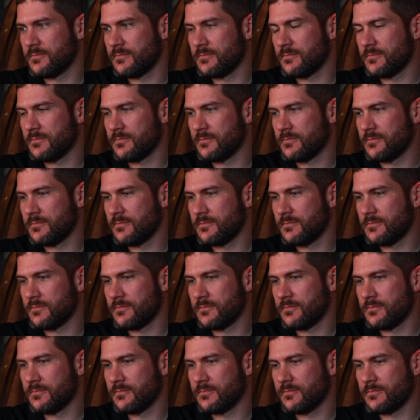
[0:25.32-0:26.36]

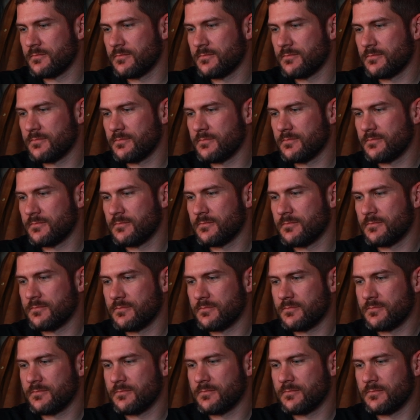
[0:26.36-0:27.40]

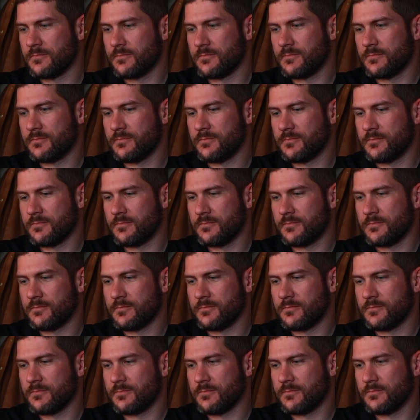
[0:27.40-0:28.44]

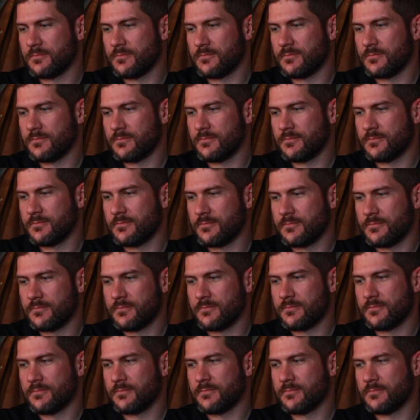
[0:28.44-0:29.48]

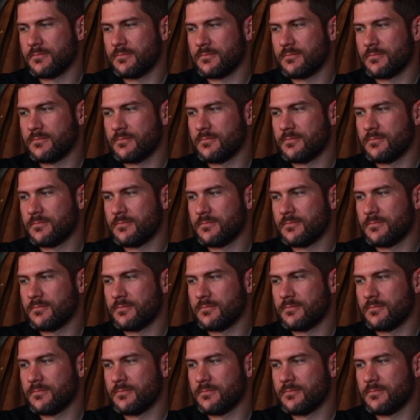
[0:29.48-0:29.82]
(not speaking)